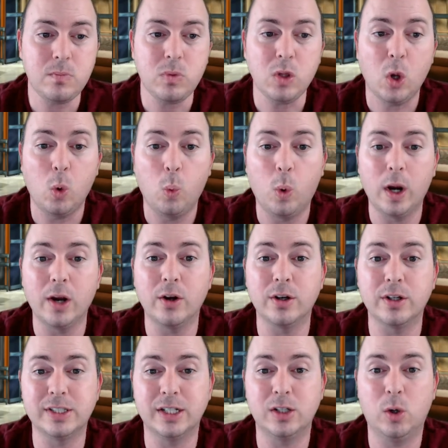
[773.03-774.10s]
where
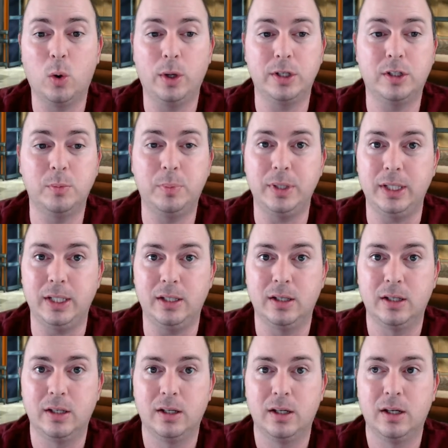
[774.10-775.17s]
is it going to be,
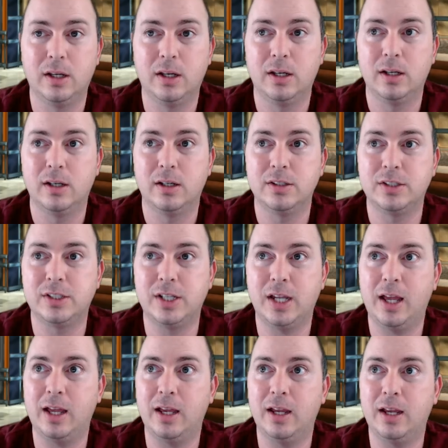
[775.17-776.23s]

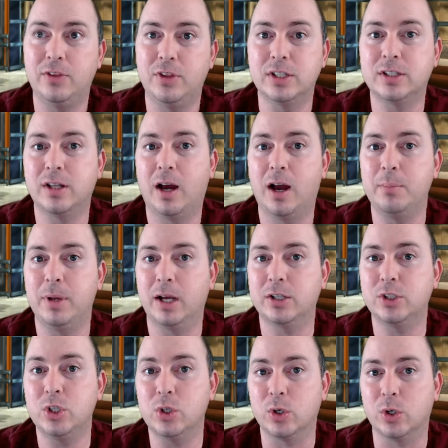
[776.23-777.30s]
say, this time next
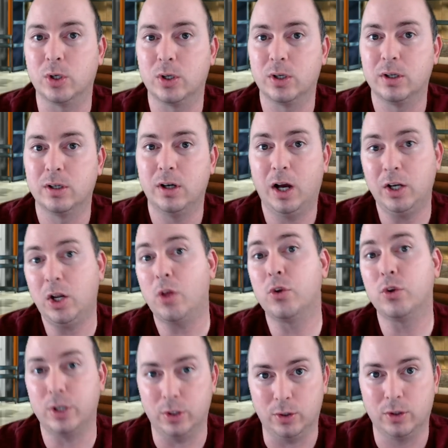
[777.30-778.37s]
year? Another
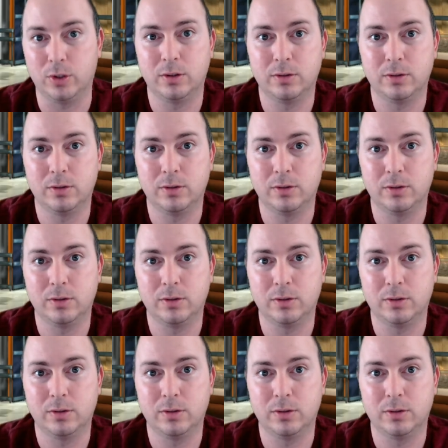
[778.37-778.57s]
year.